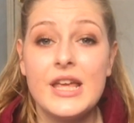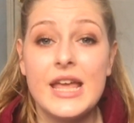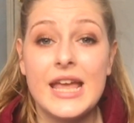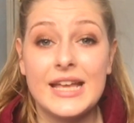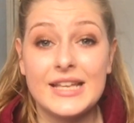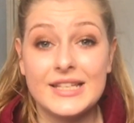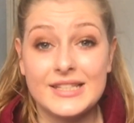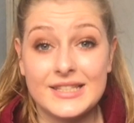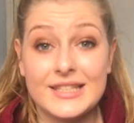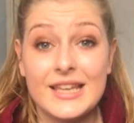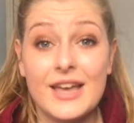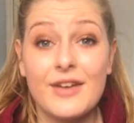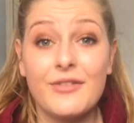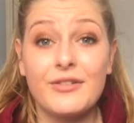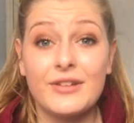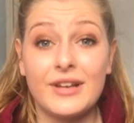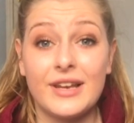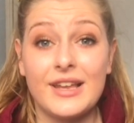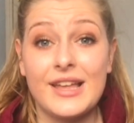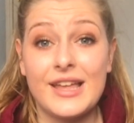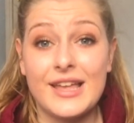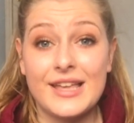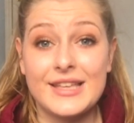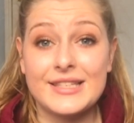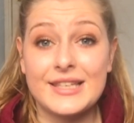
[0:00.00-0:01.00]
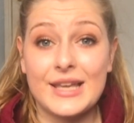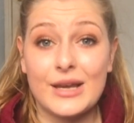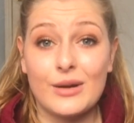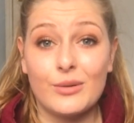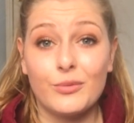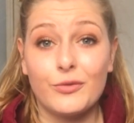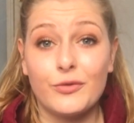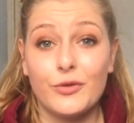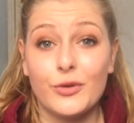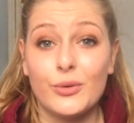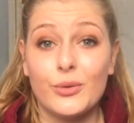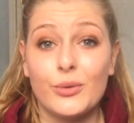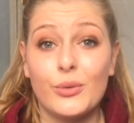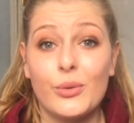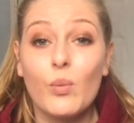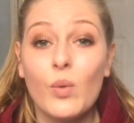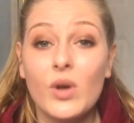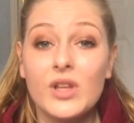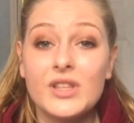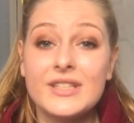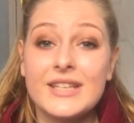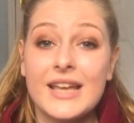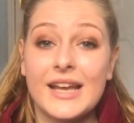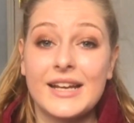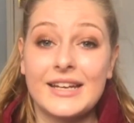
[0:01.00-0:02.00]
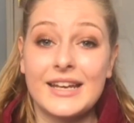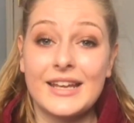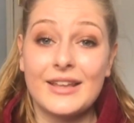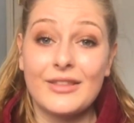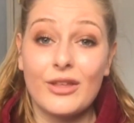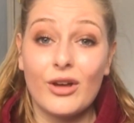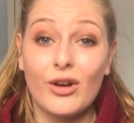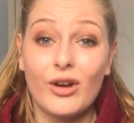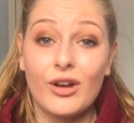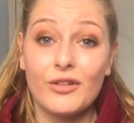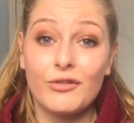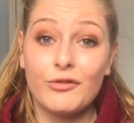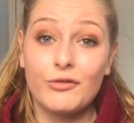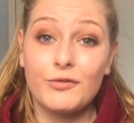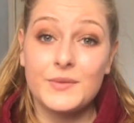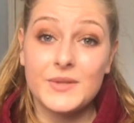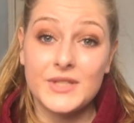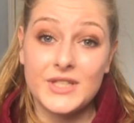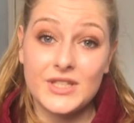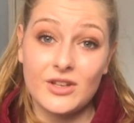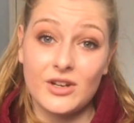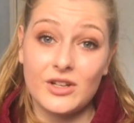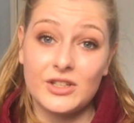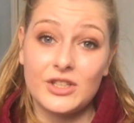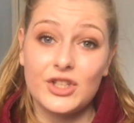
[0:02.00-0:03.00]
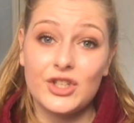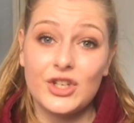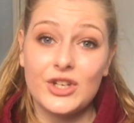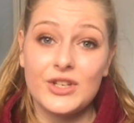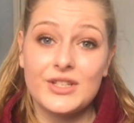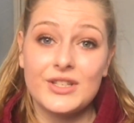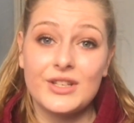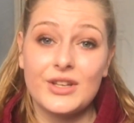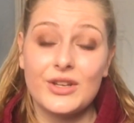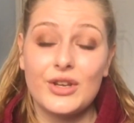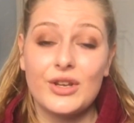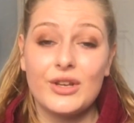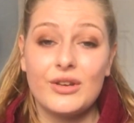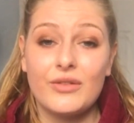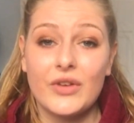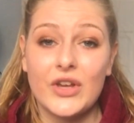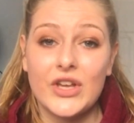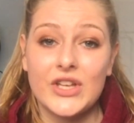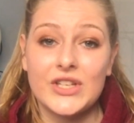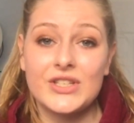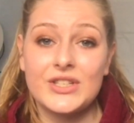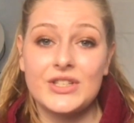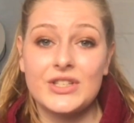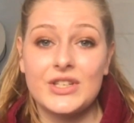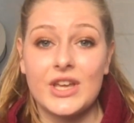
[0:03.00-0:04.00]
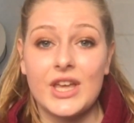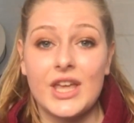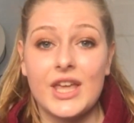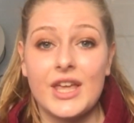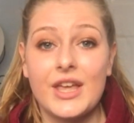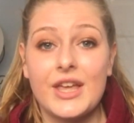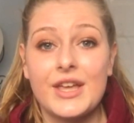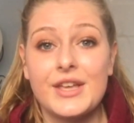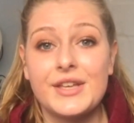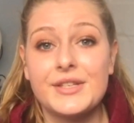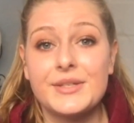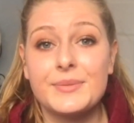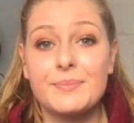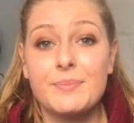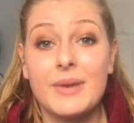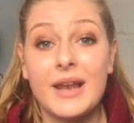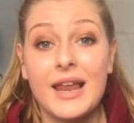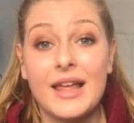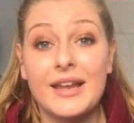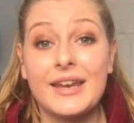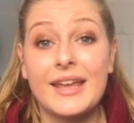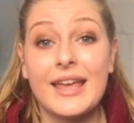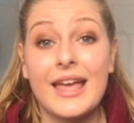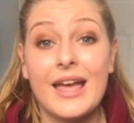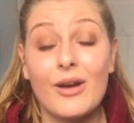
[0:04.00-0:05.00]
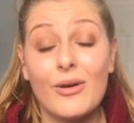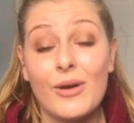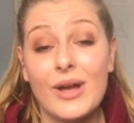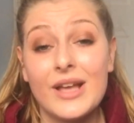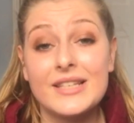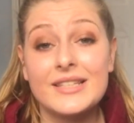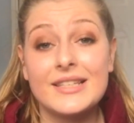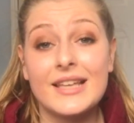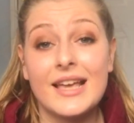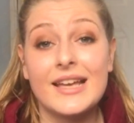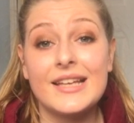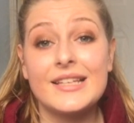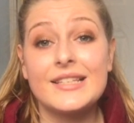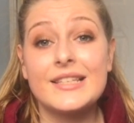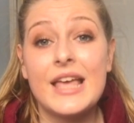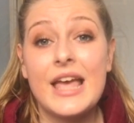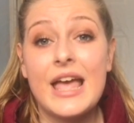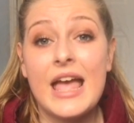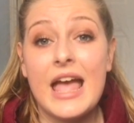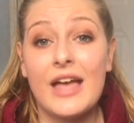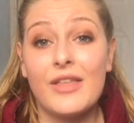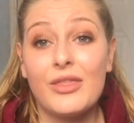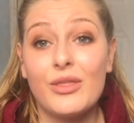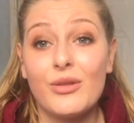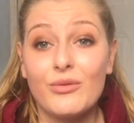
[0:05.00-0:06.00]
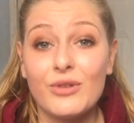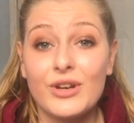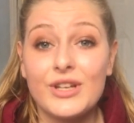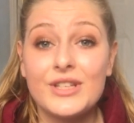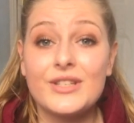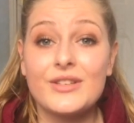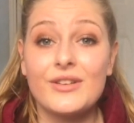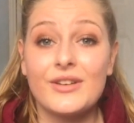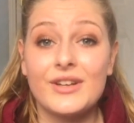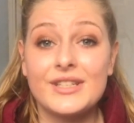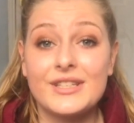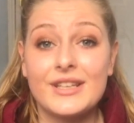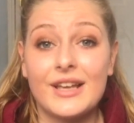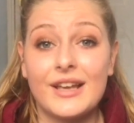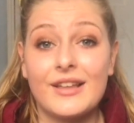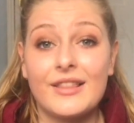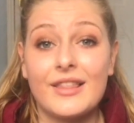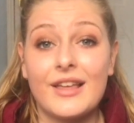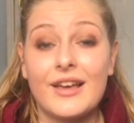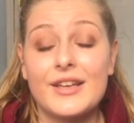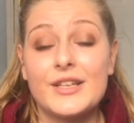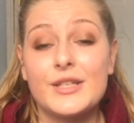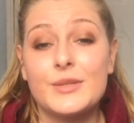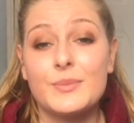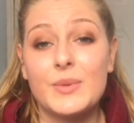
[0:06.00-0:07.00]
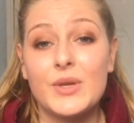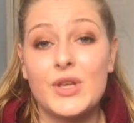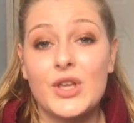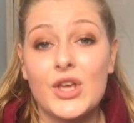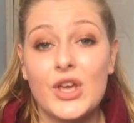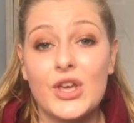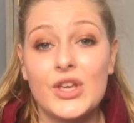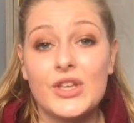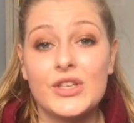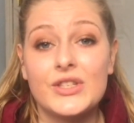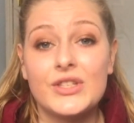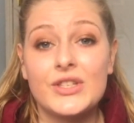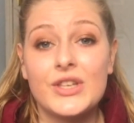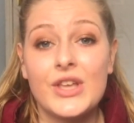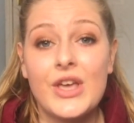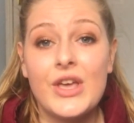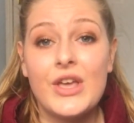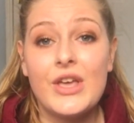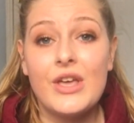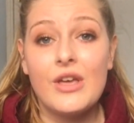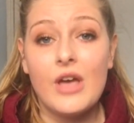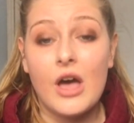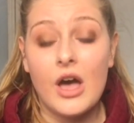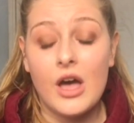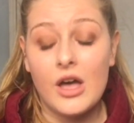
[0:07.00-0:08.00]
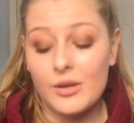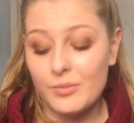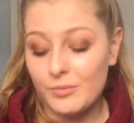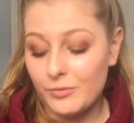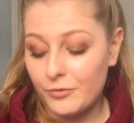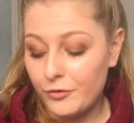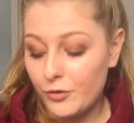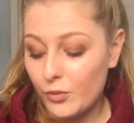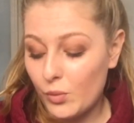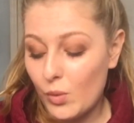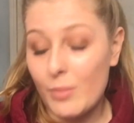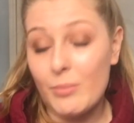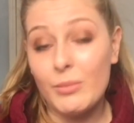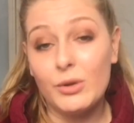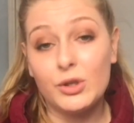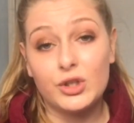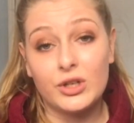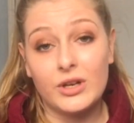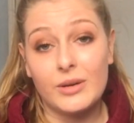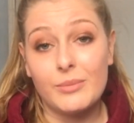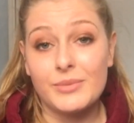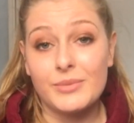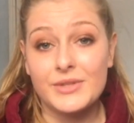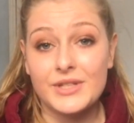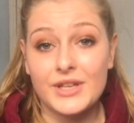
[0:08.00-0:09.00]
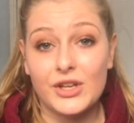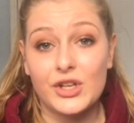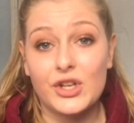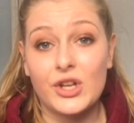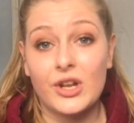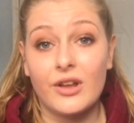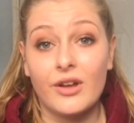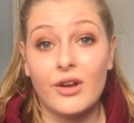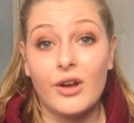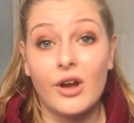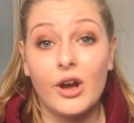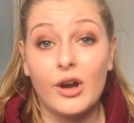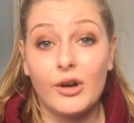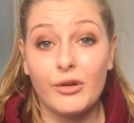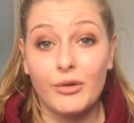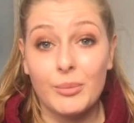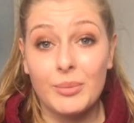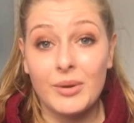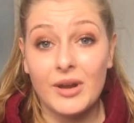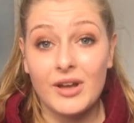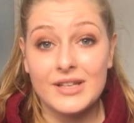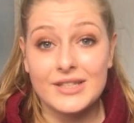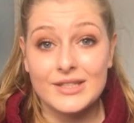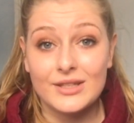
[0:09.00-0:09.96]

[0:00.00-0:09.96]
It definitely is helpful. One technique that I've started using at university is planning out essays, and the reason I say that is because for one module in particular, our applied